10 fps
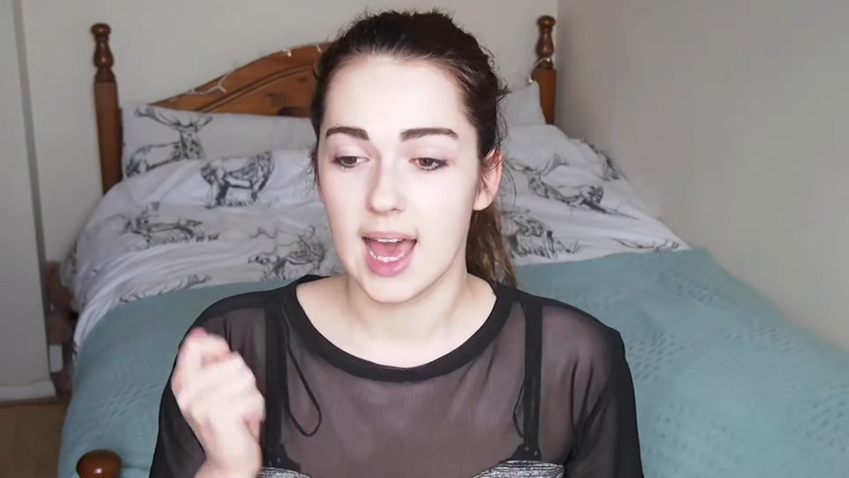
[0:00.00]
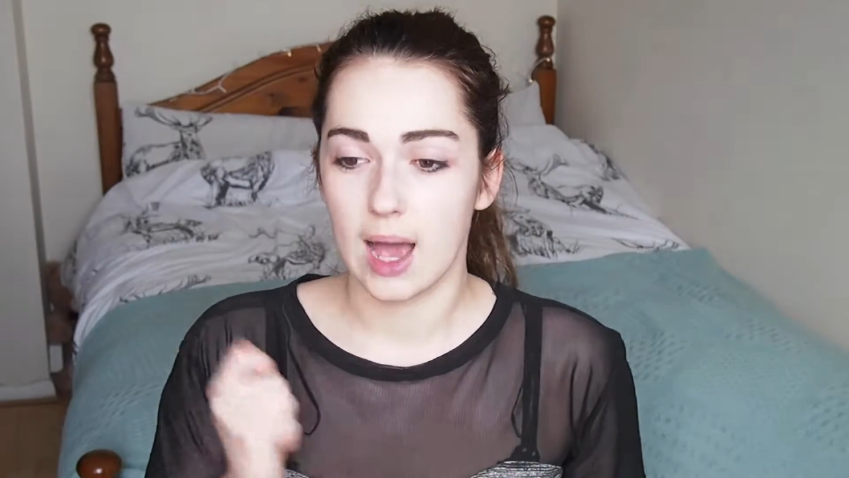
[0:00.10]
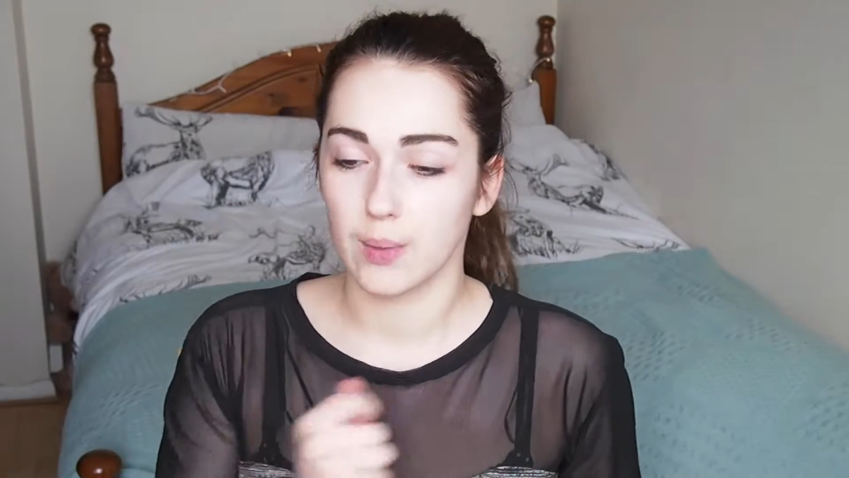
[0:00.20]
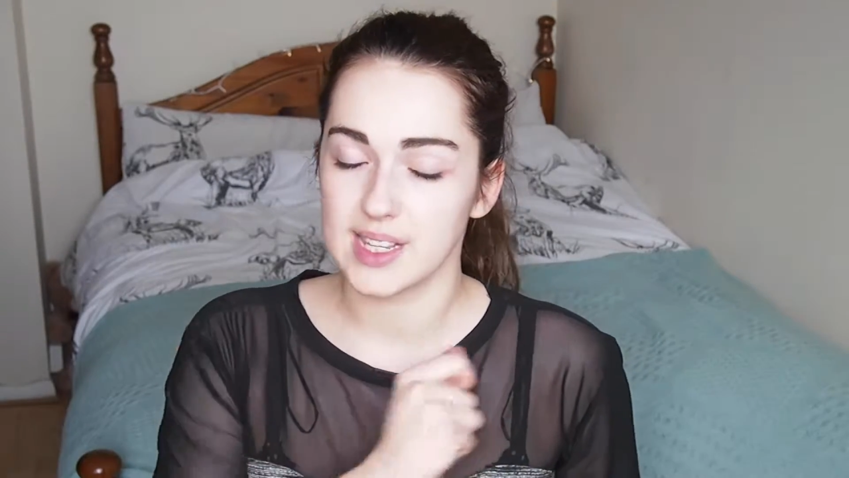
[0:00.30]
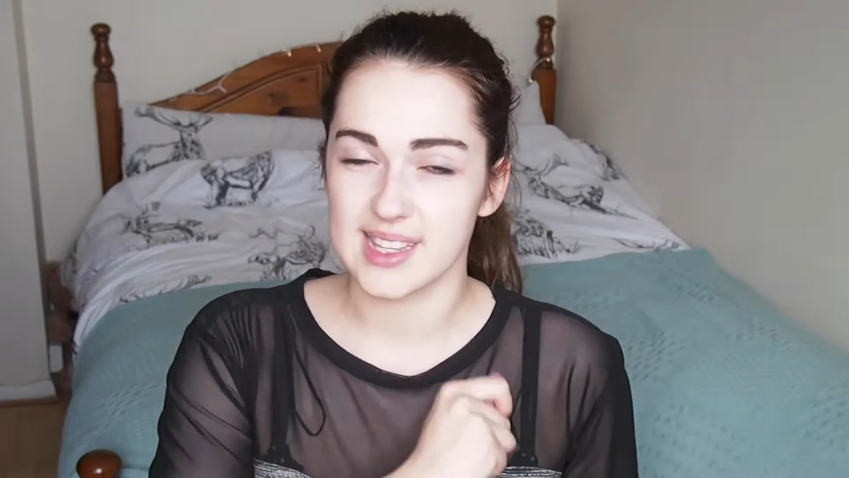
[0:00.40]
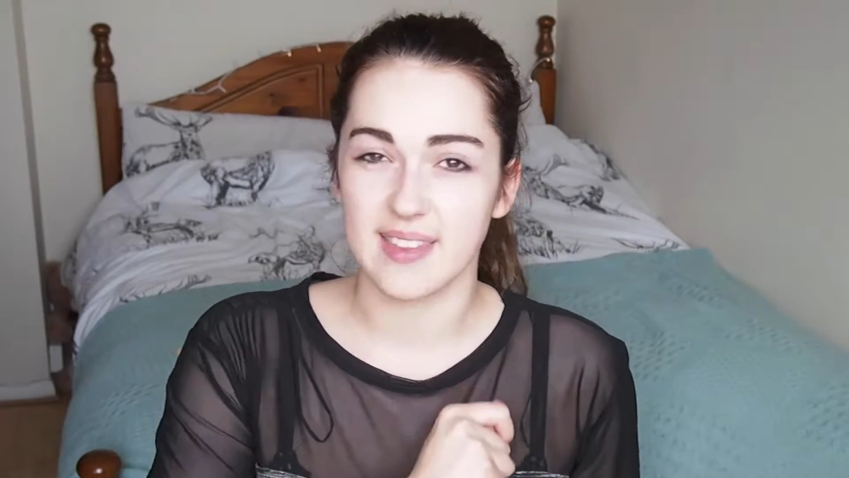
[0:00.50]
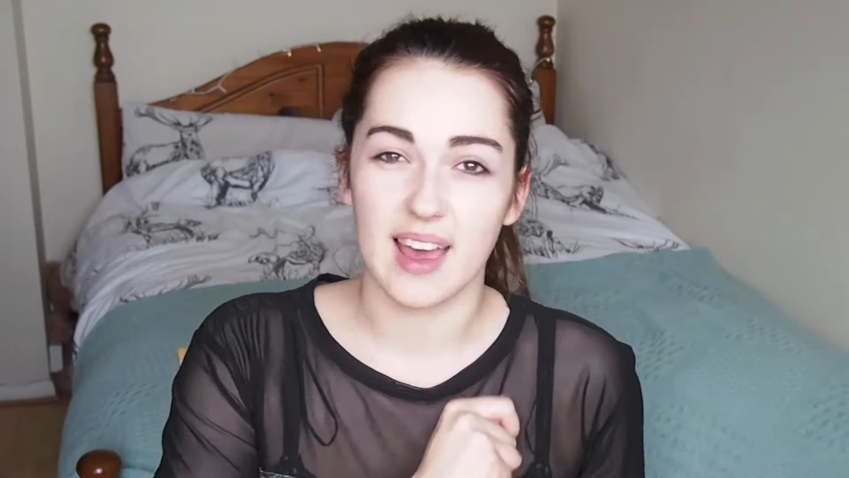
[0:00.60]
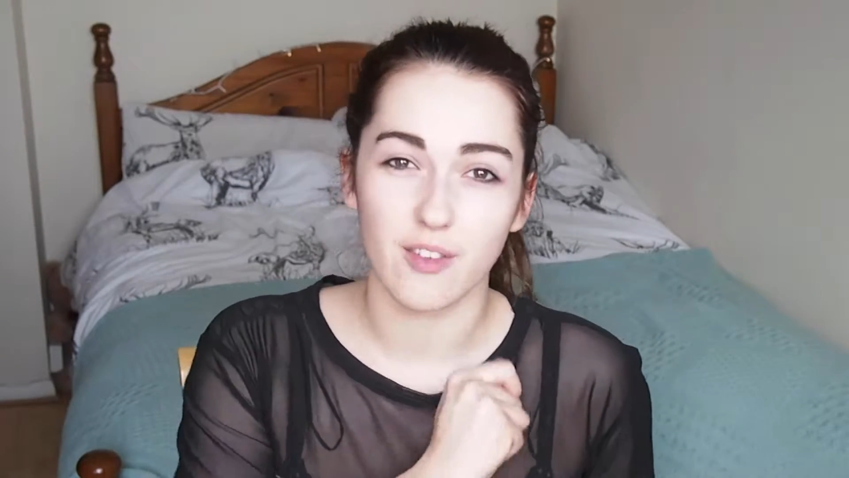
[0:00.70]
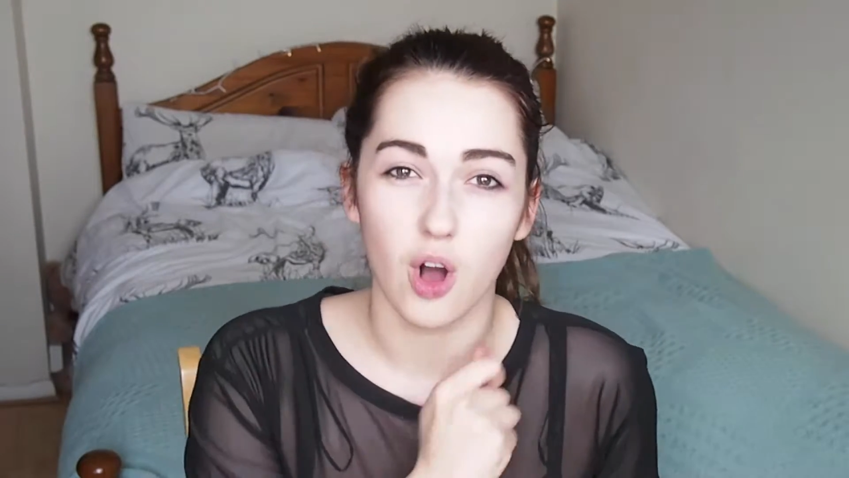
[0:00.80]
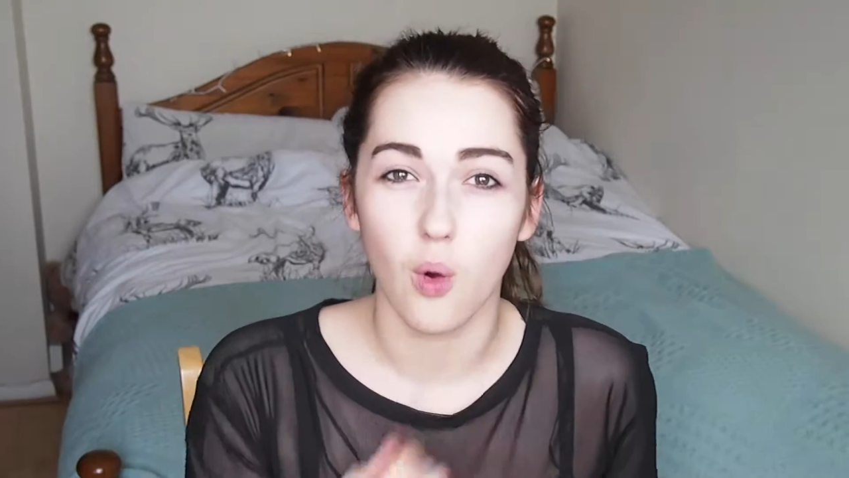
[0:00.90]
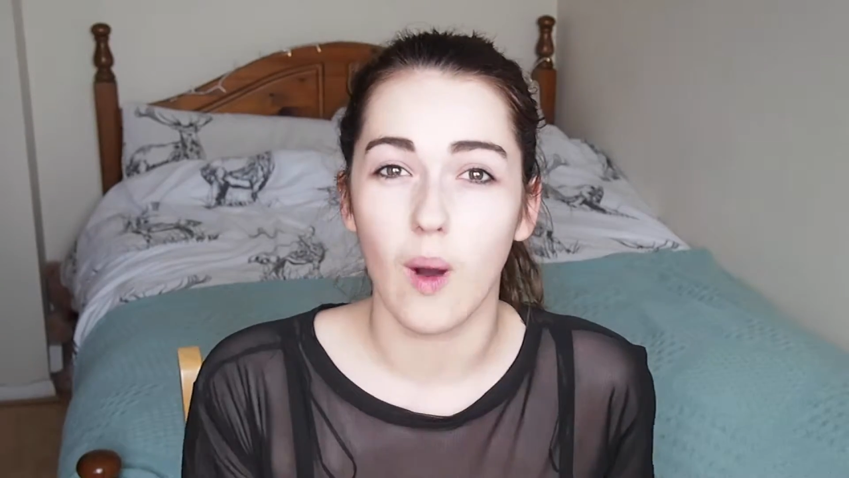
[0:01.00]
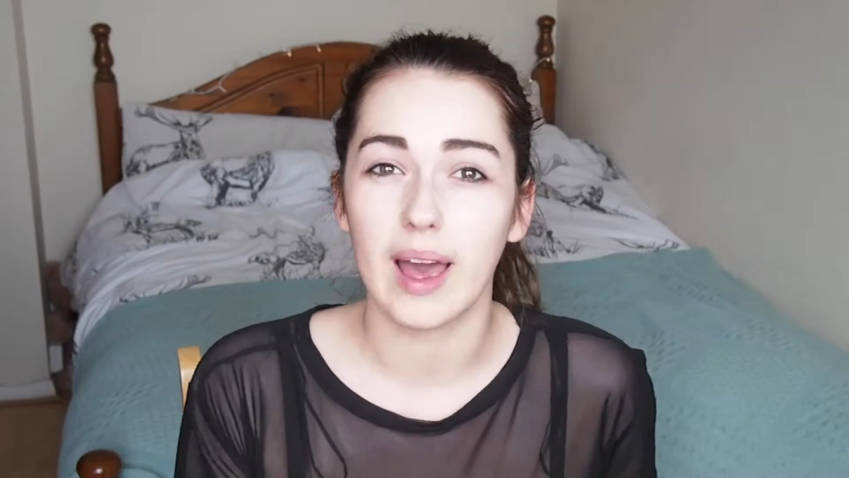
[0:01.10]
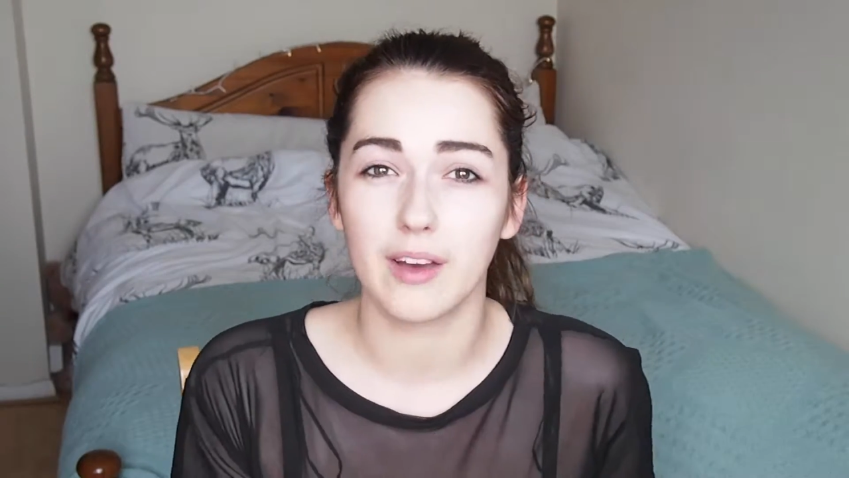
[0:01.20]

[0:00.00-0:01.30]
I want to say that I've got quite